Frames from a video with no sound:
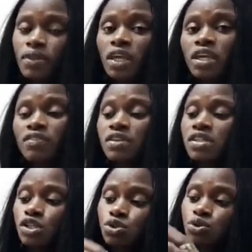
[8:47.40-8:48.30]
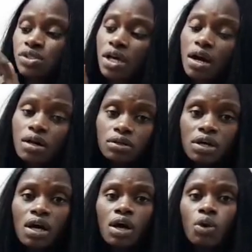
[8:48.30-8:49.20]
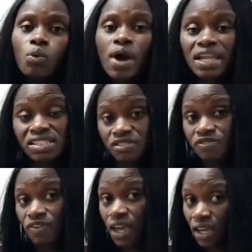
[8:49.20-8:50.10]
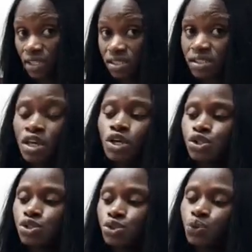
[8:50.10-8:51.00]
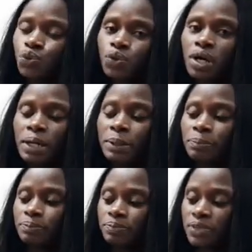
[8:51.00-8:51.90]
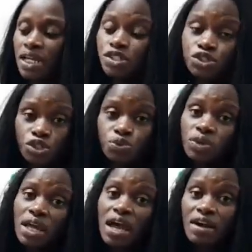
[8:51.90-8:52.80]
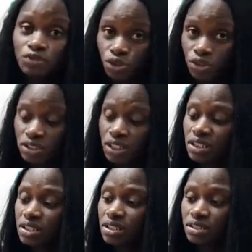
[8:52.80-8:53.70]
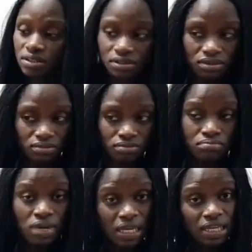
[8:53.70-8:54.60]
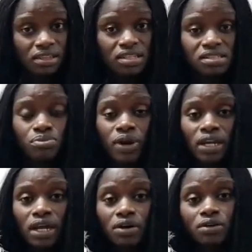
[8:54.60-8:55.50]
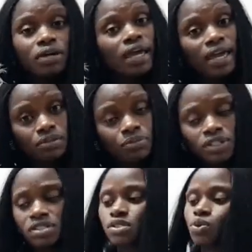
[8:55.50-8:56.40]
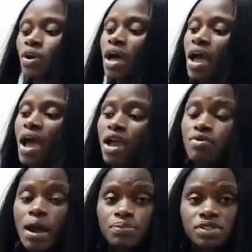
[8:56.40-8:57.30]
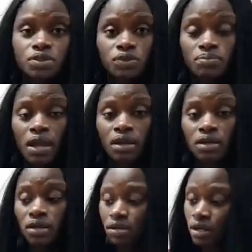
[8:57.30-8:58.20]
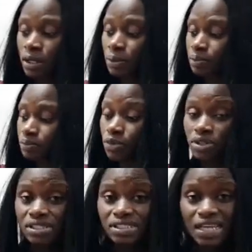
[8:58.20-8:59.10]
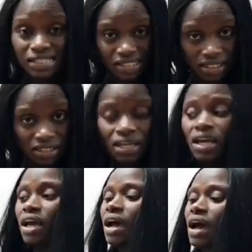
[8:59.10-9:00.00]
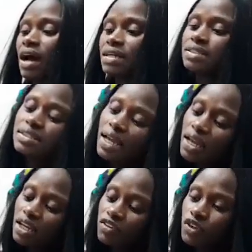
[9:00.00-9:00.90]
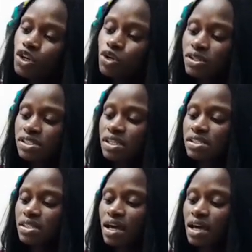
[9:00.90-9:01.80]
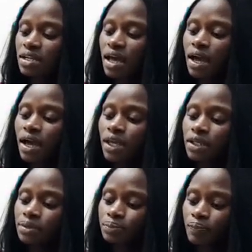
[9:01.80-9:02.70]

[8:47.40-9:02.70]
it gives it a total white effect. So that is just what I have done in making this bridal headpiece. So I wrapped it with my satin, and then if you notice that I